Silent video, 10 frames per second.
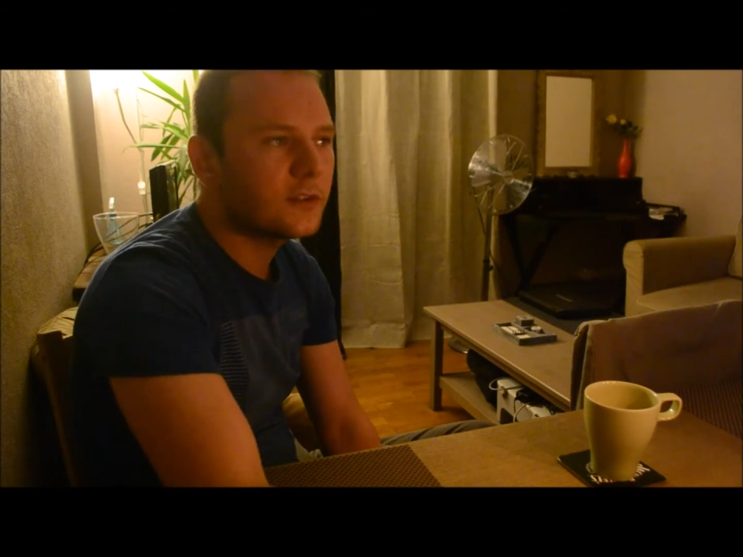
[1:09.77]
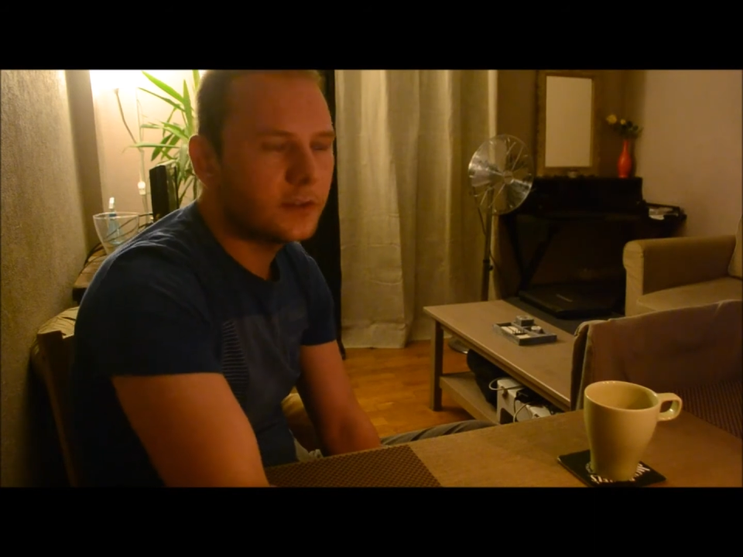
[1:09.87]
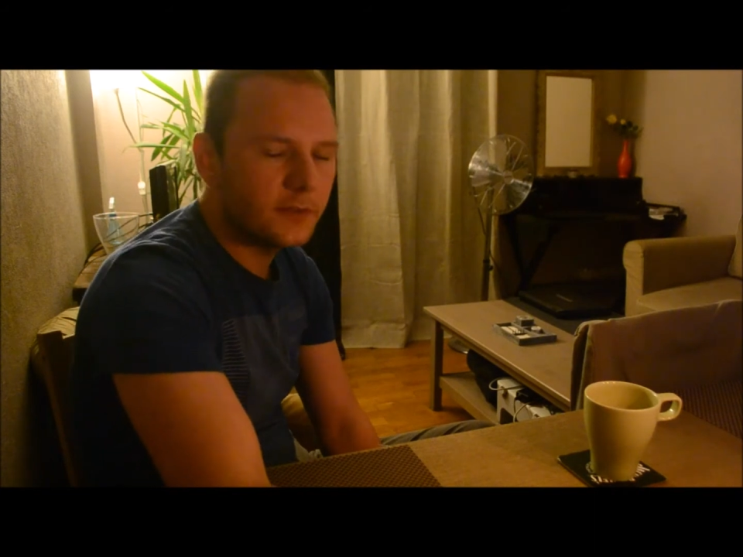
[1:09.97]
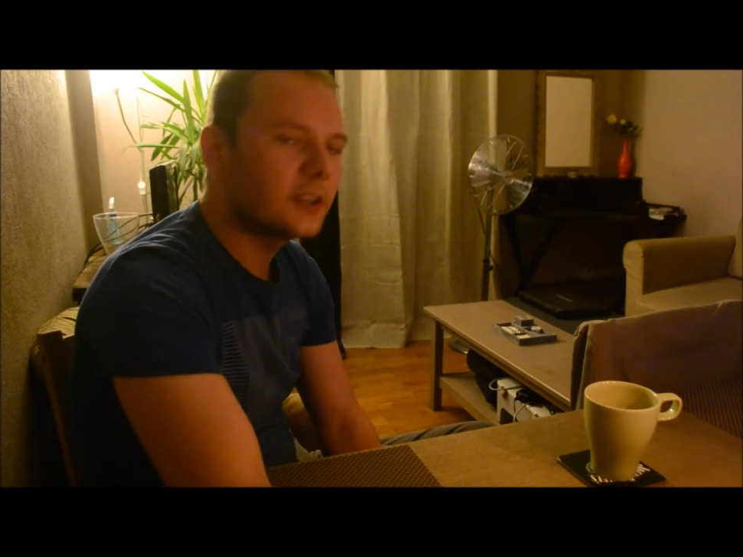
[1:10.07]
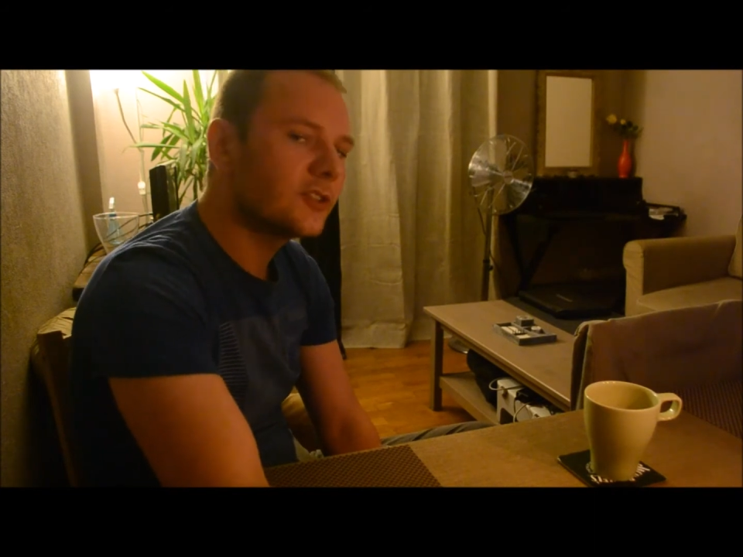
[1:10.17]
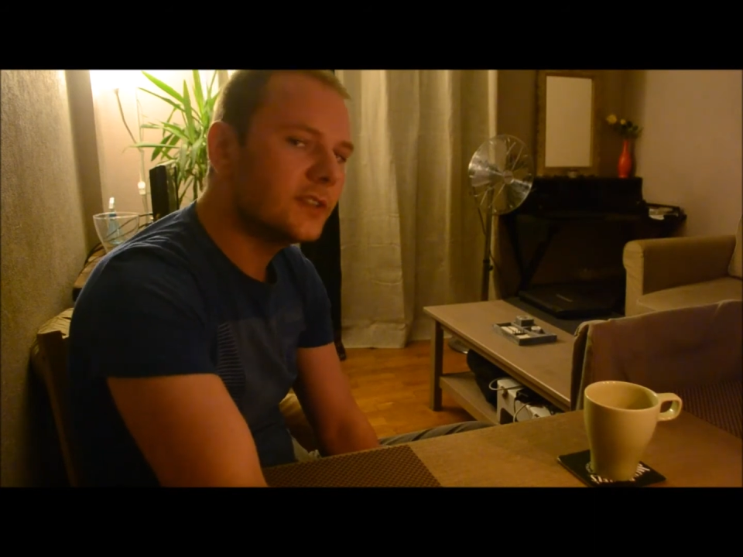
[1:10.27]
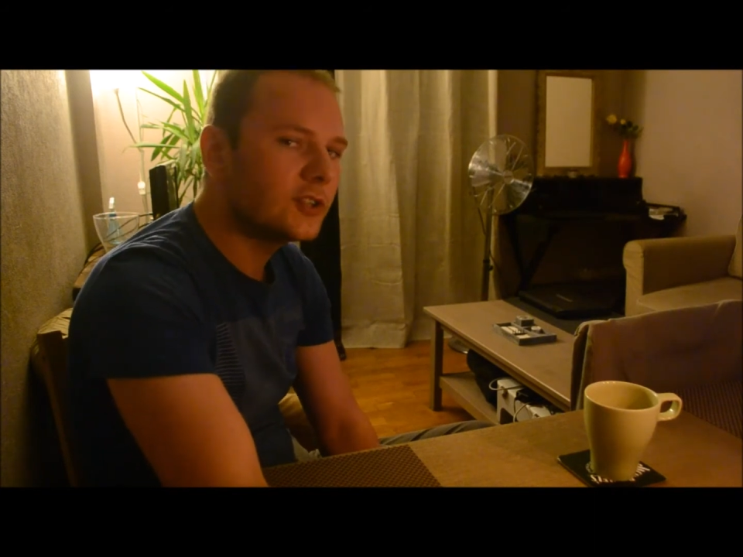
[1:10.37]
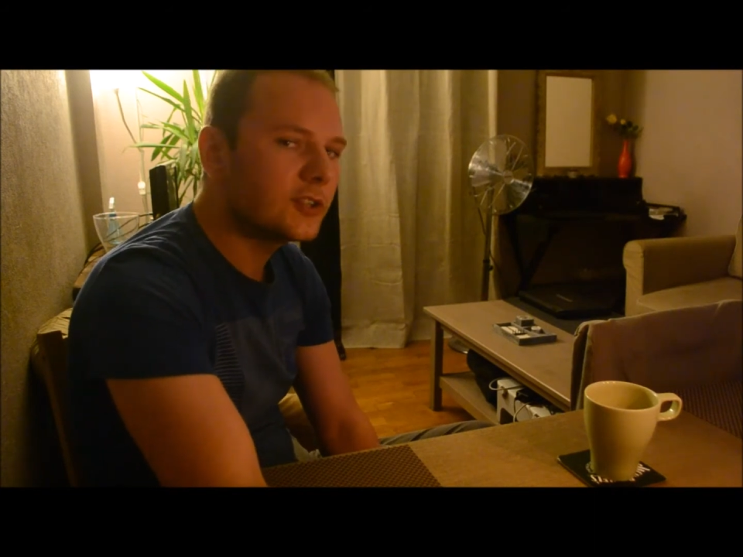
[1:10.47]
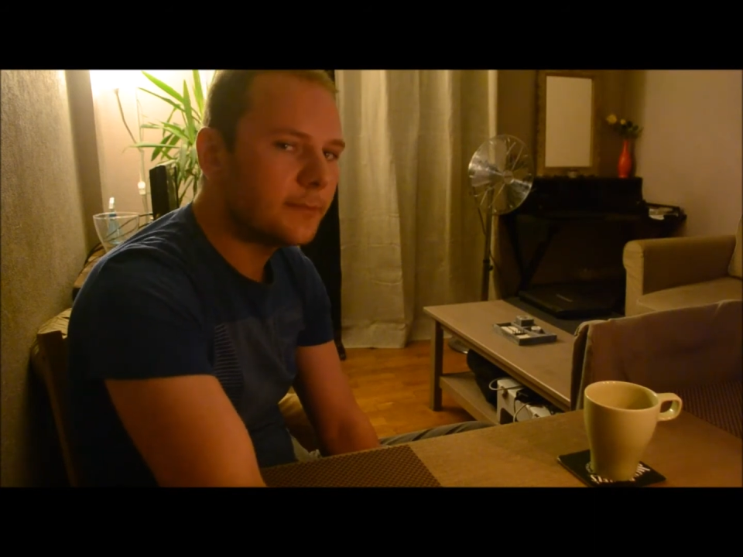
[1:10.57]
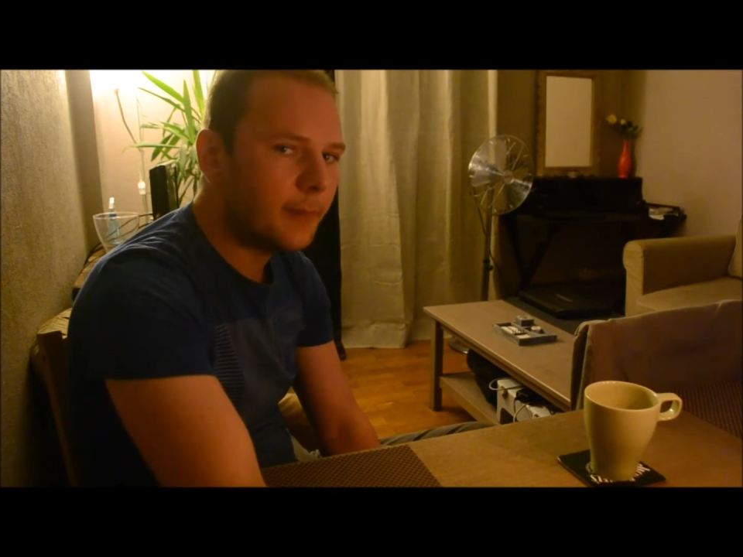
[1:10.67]
of English
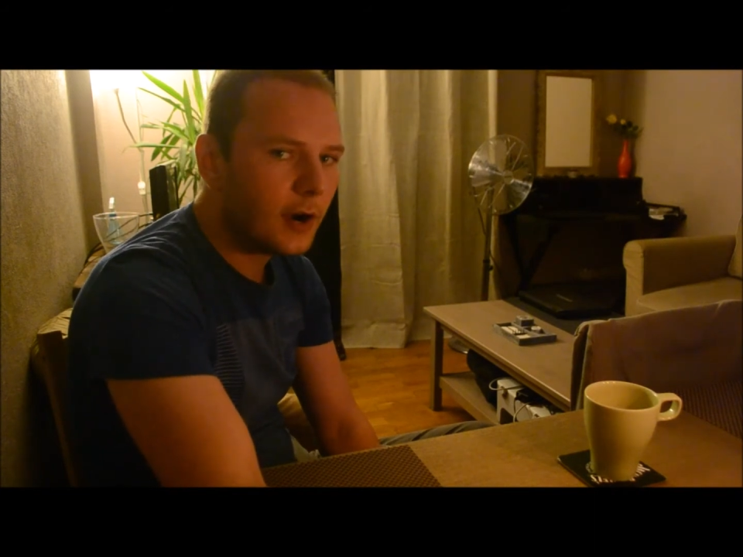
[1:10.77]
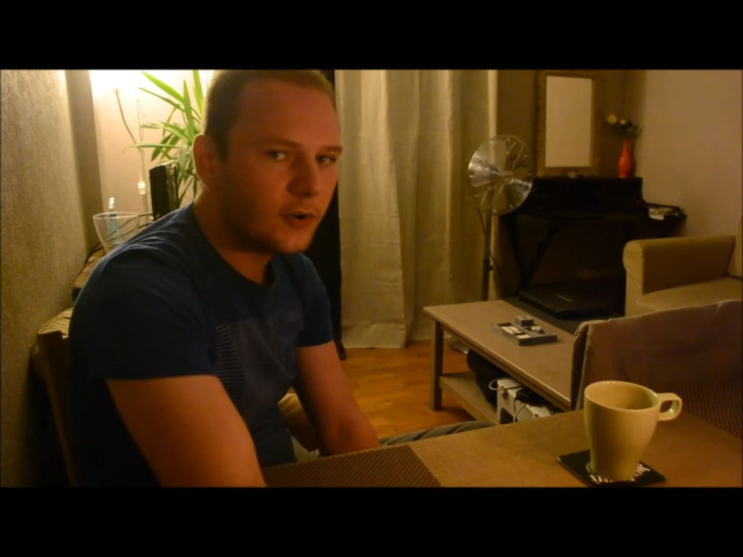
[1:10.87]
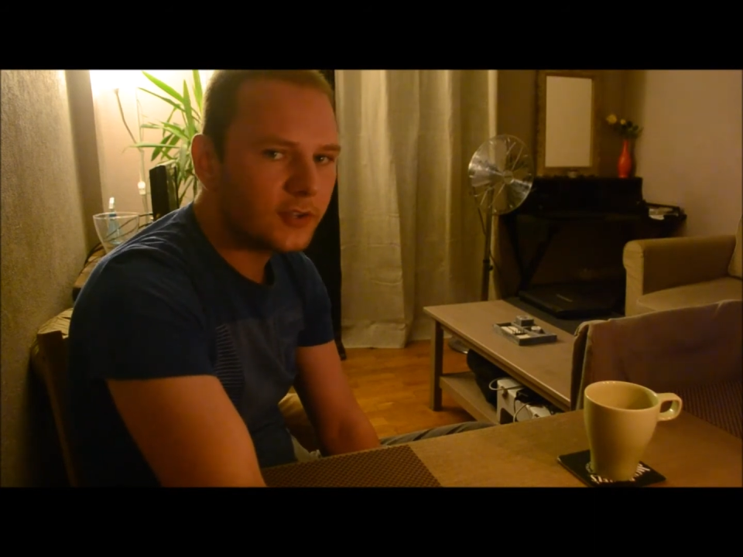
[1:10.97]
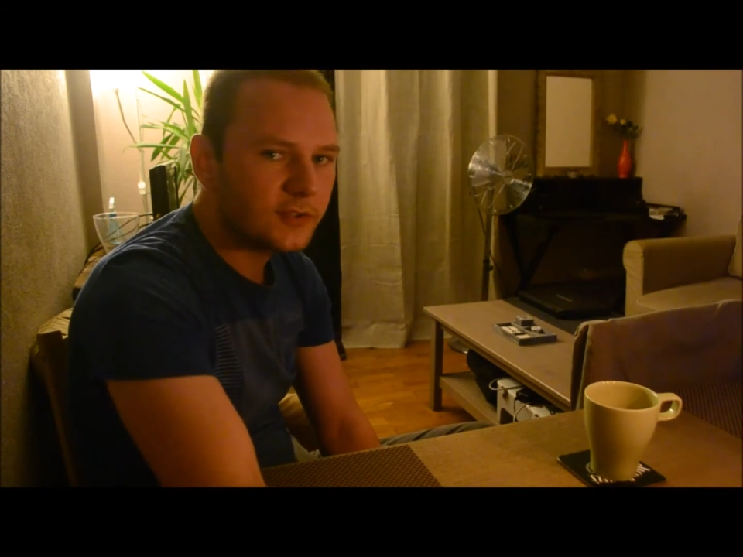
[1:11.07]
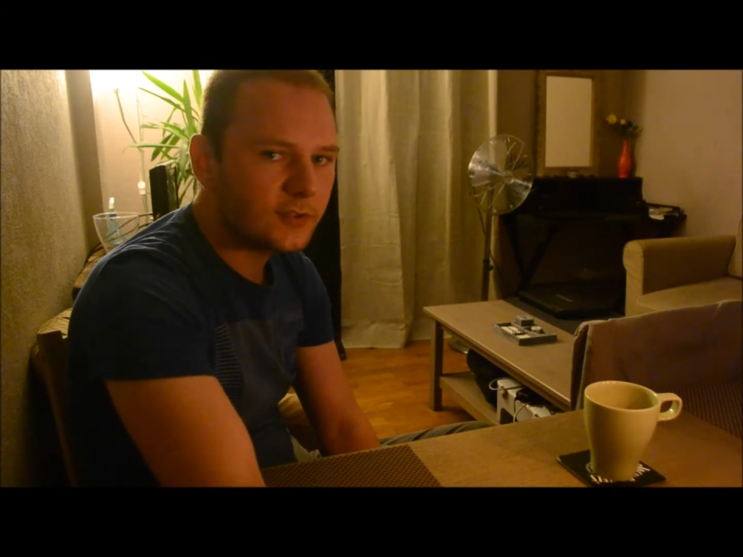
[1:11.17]
teachers in Paris.